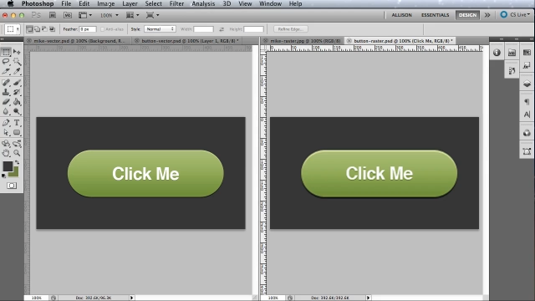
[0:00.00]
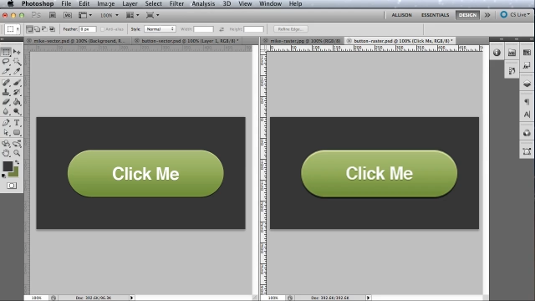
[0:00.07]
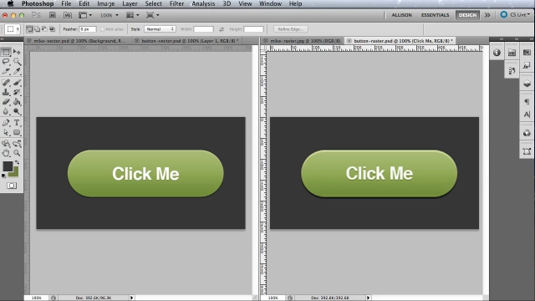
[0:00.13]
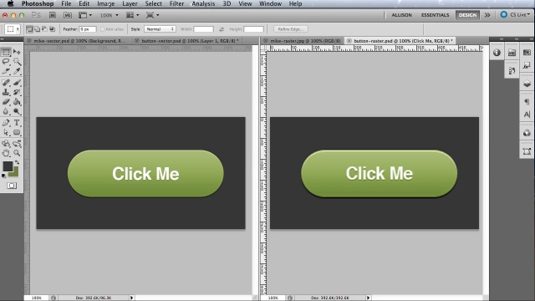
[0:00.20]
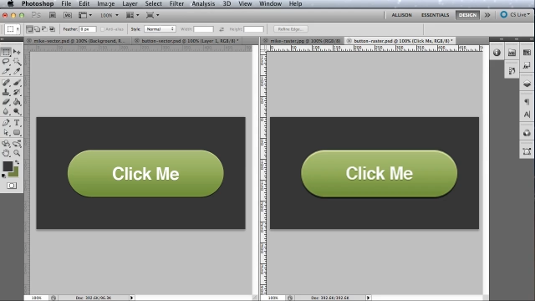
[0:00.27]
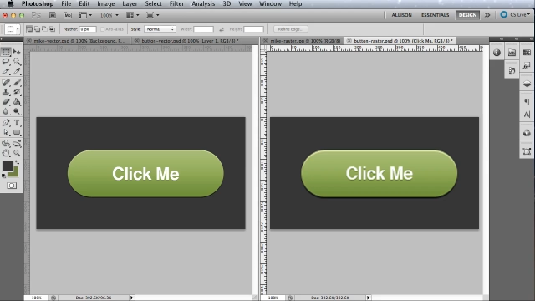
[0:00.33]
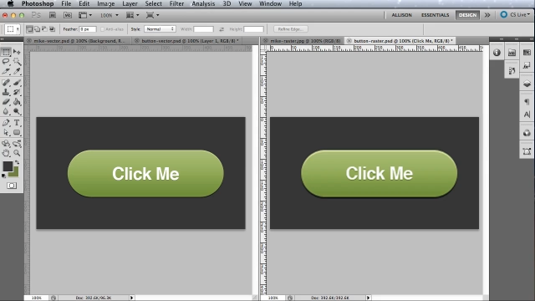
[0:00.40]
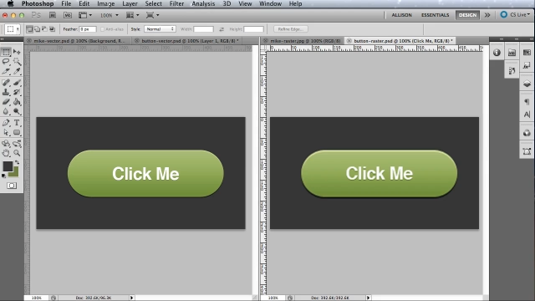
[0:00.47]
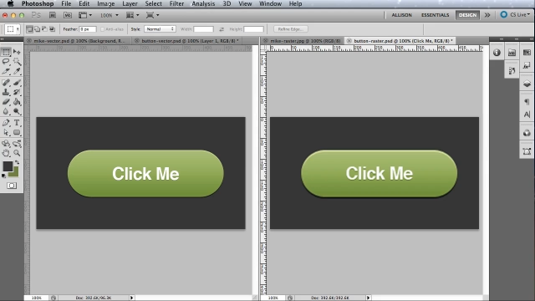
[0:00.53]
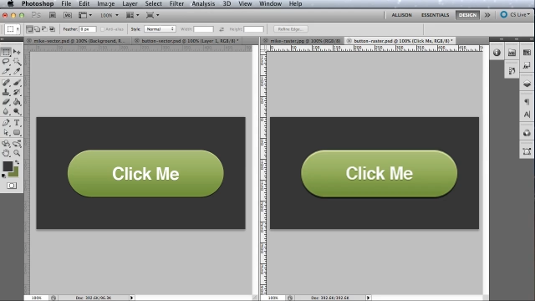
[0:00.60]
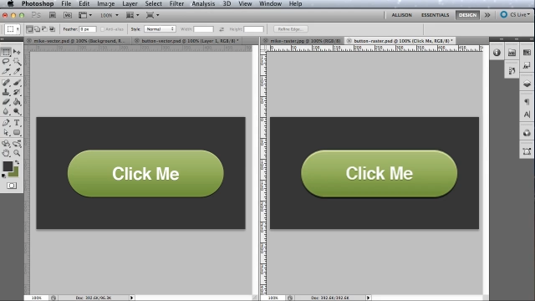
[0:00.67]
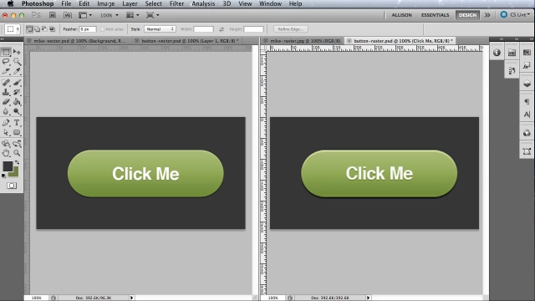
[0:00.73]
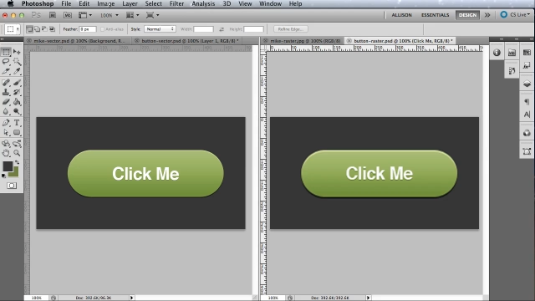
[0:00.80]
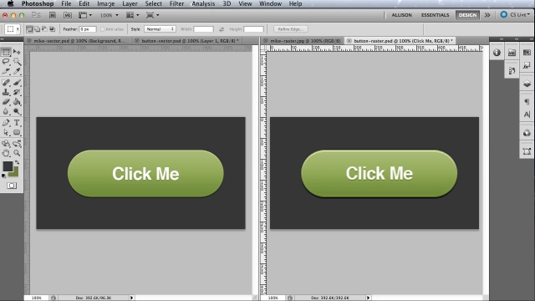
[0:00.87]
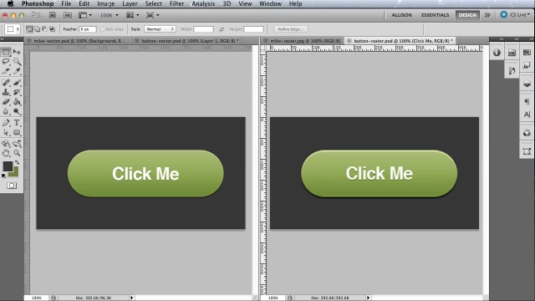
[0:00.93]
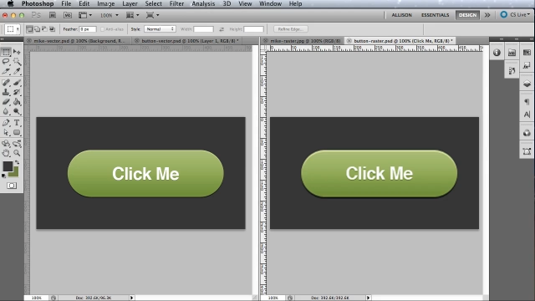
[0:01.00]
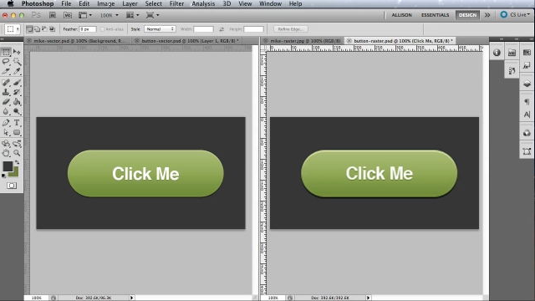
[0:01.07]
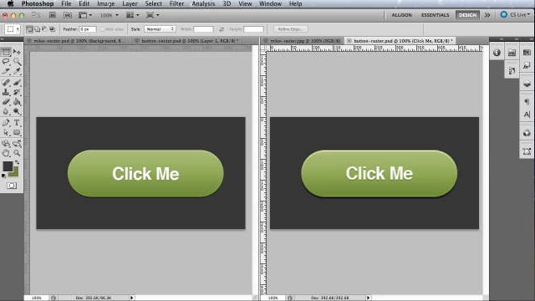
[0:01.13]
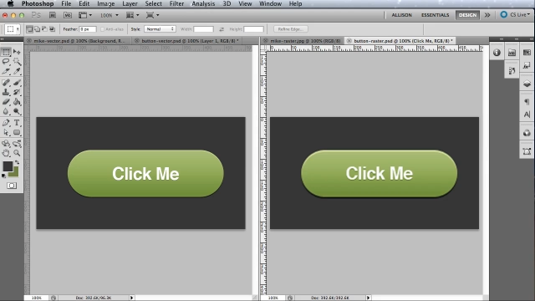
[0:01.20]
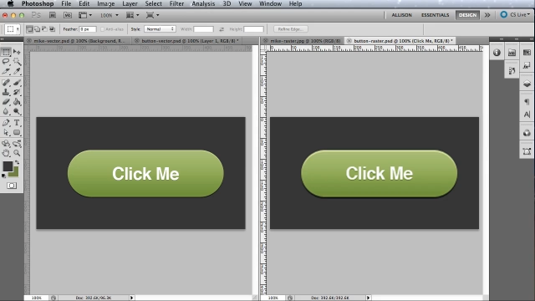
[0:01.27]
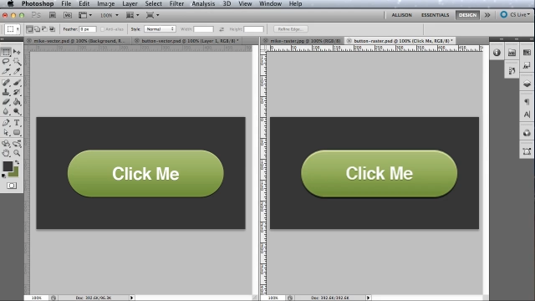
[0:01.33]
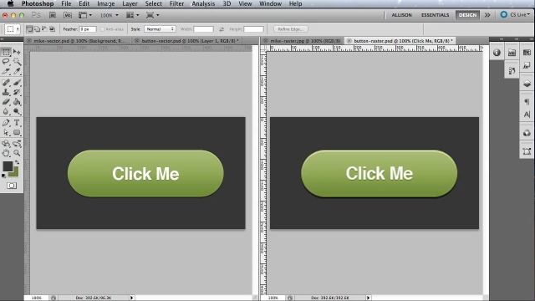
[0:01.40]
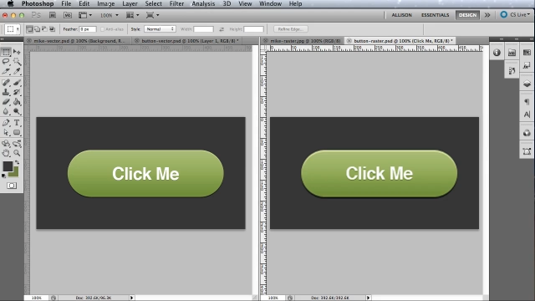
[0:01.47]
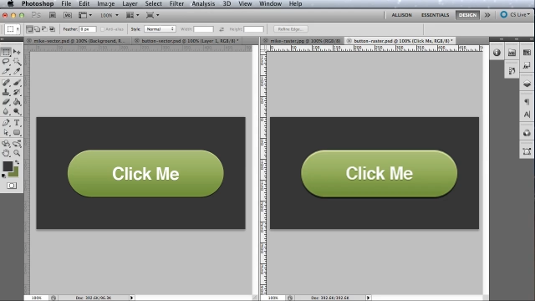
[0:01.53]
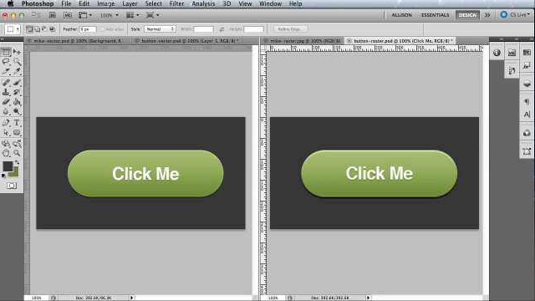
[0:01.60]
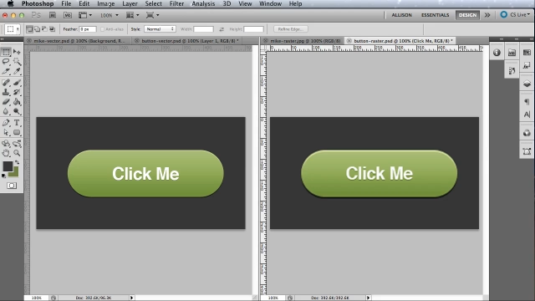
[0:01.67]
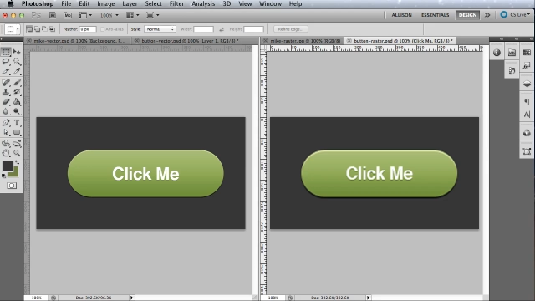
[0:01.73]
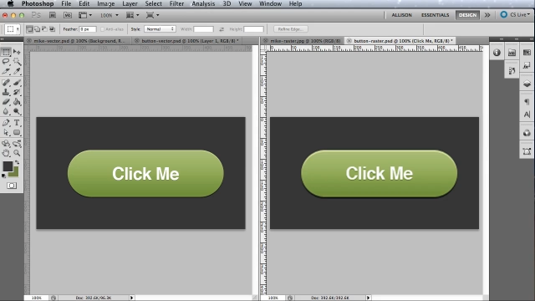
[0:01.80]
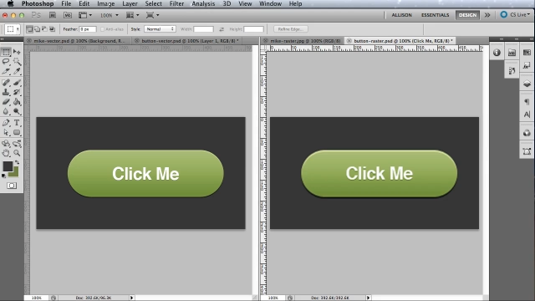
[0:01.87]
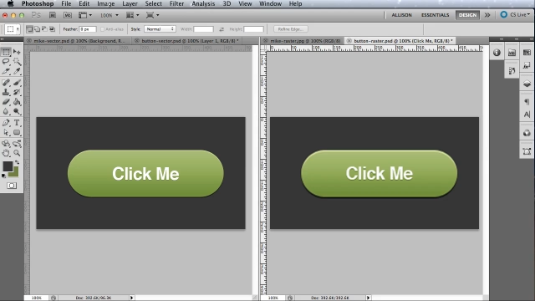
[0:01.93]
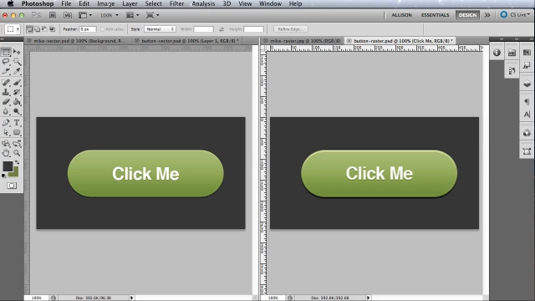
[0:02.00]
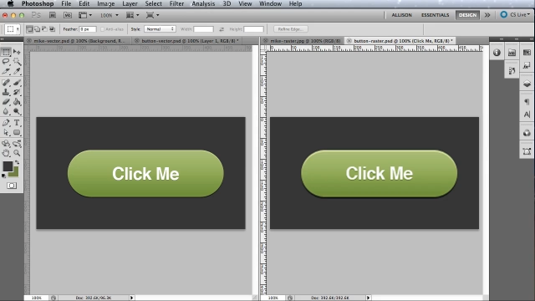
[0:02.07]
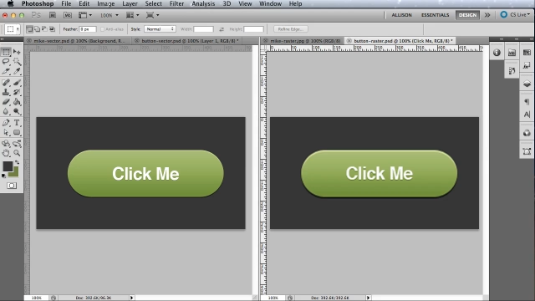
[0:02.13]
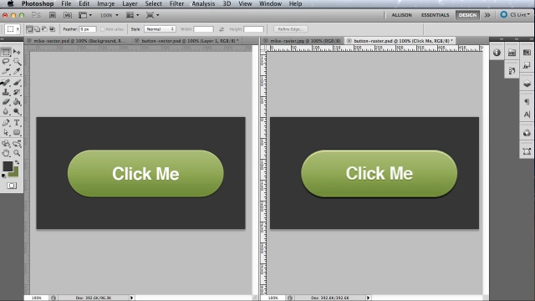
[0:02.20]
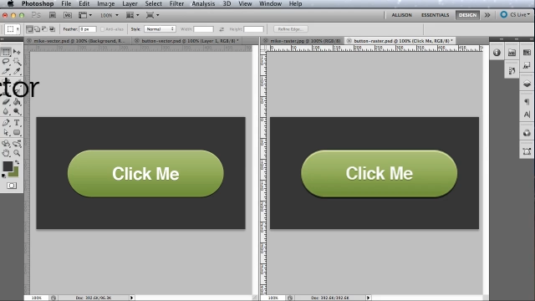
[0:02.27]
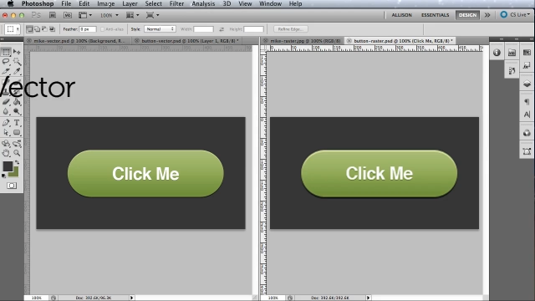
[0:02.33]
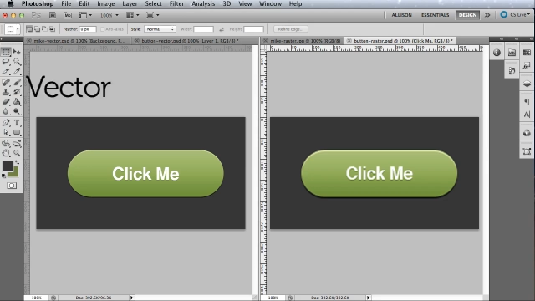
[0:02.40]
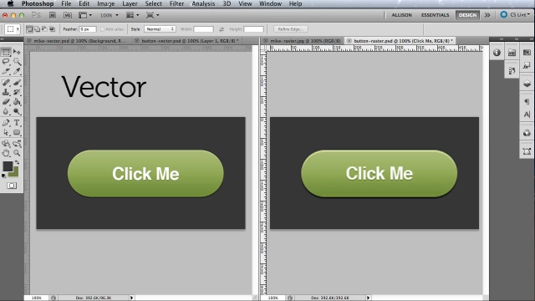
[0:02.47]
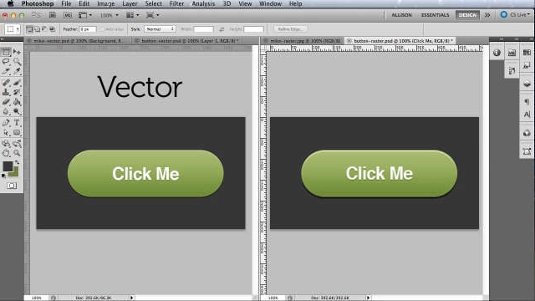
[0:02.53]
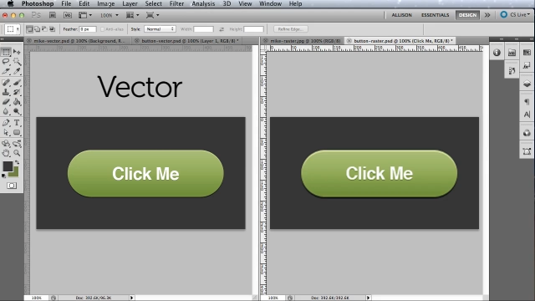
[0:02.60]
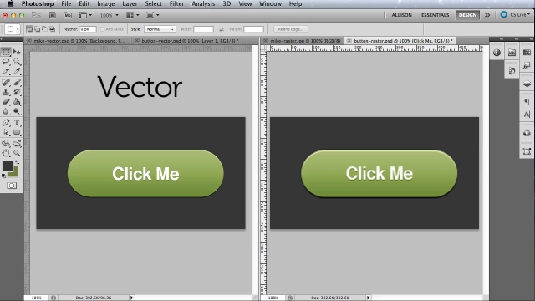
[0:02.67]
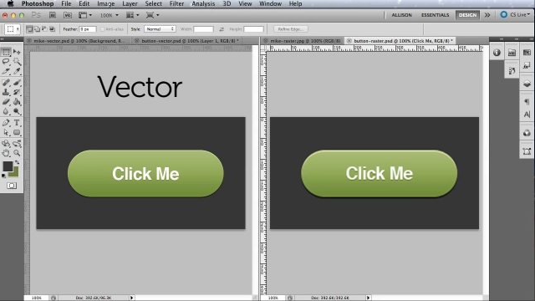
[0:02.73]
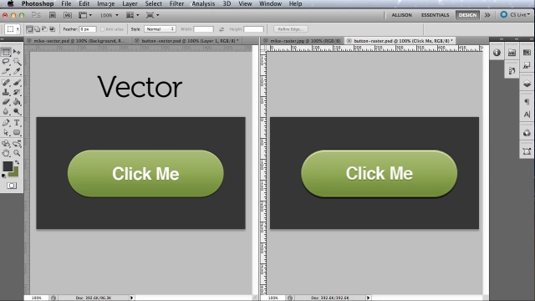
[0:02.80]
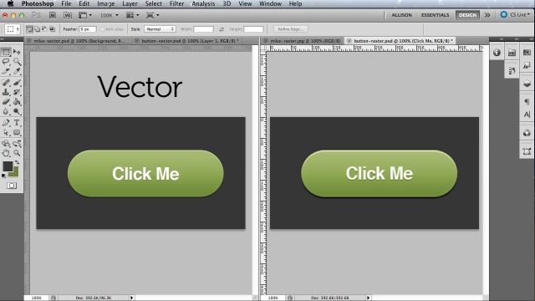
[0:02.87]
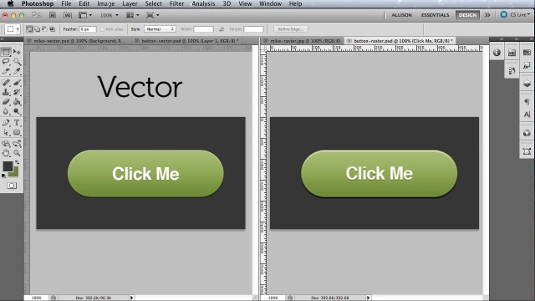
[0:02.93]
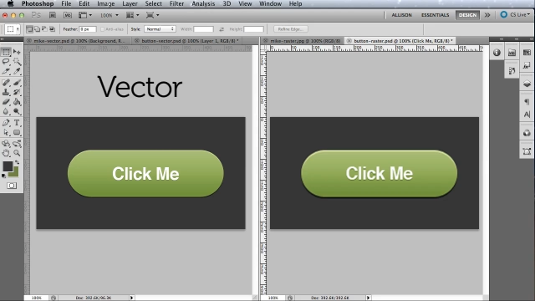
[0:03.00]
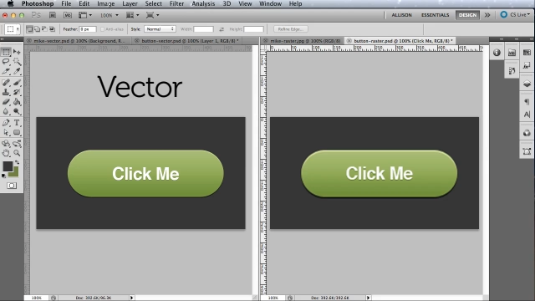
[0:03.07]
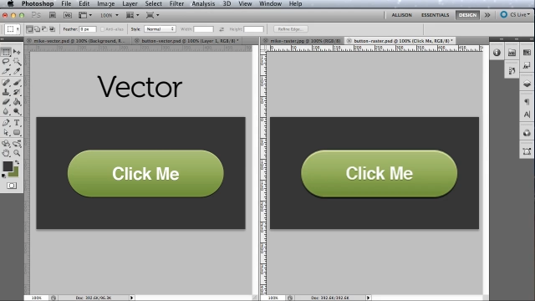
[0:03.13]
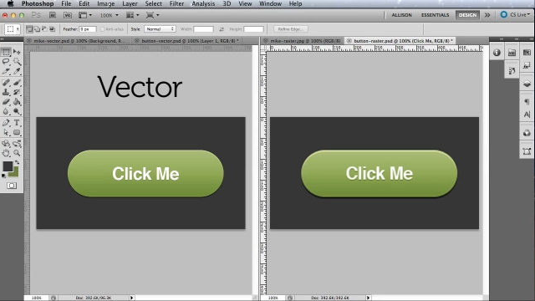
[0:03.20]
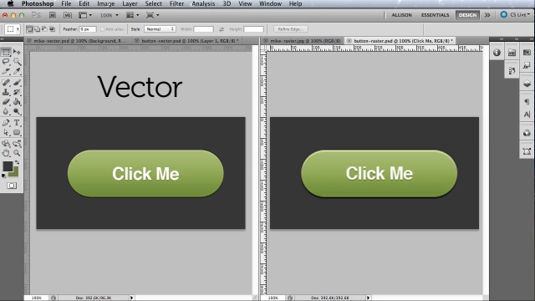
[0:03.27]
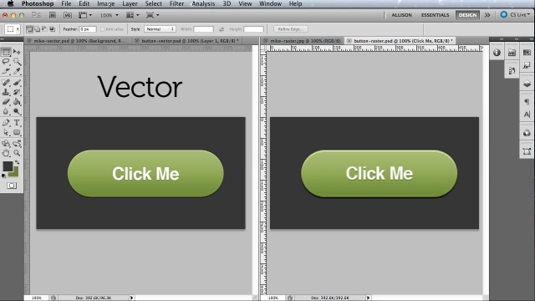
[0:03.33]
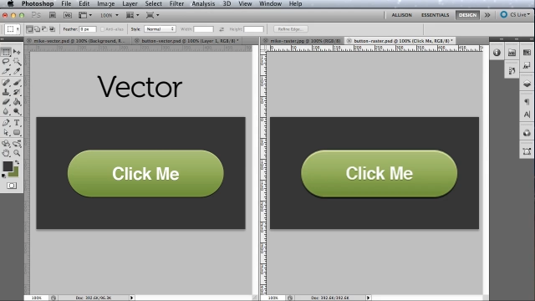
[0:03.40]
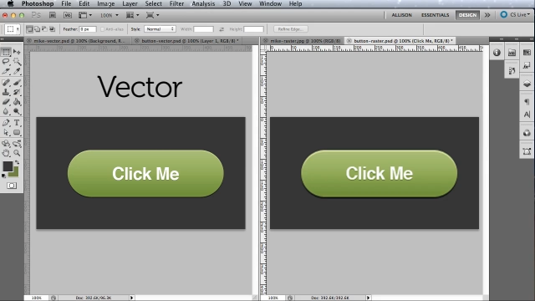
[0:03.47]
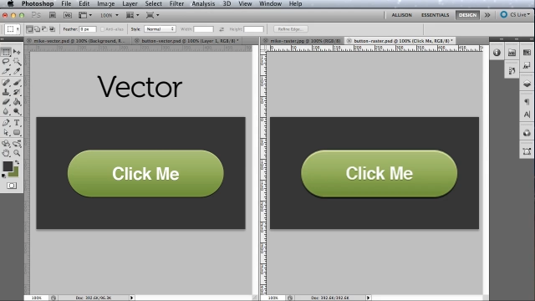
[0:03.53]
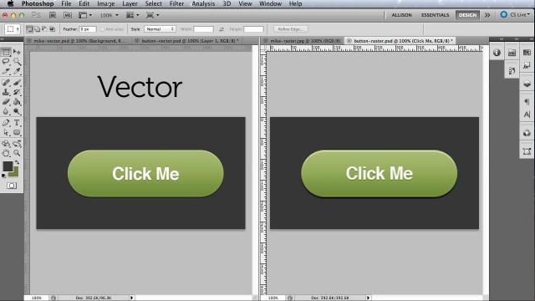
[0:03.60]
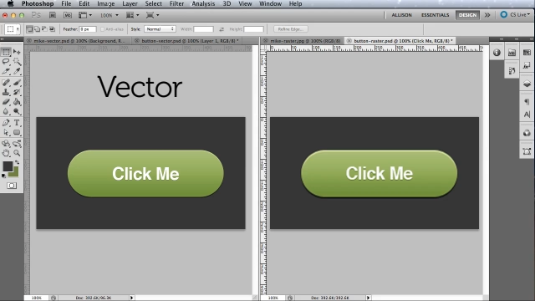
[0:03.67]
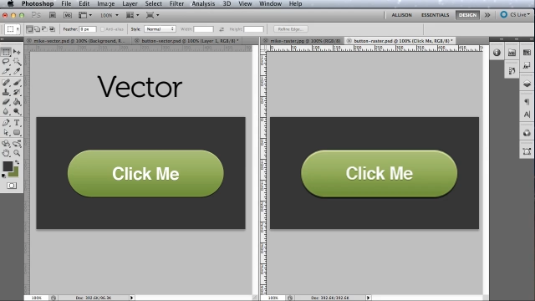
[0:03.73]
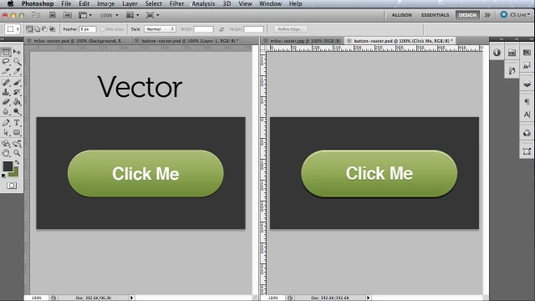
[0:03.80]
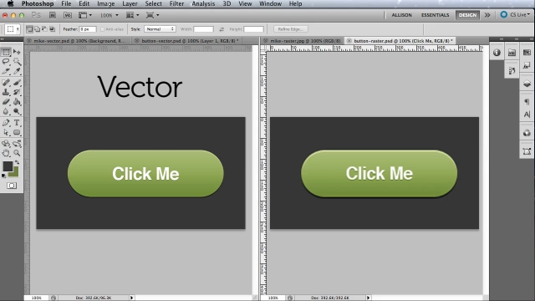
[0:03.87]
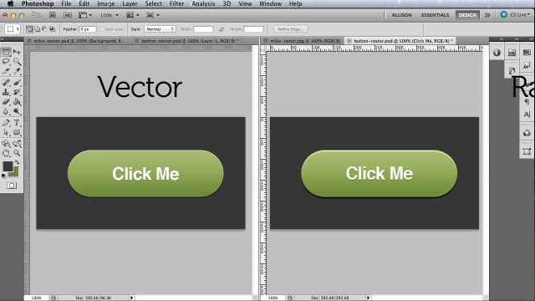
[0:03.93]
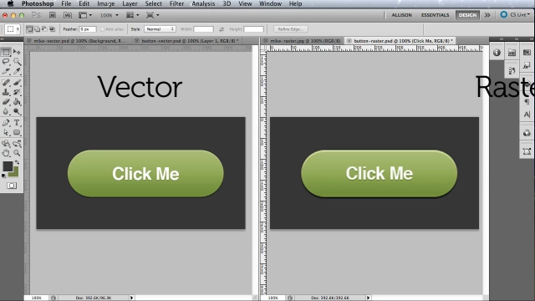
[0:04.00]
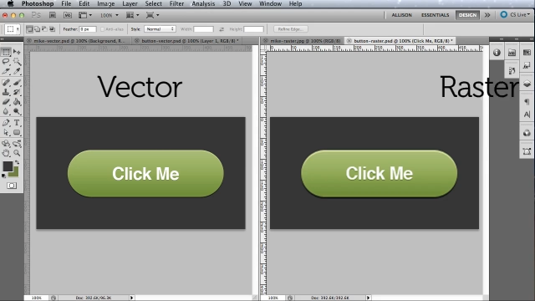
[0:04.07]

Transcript: [unreadable: no face in view]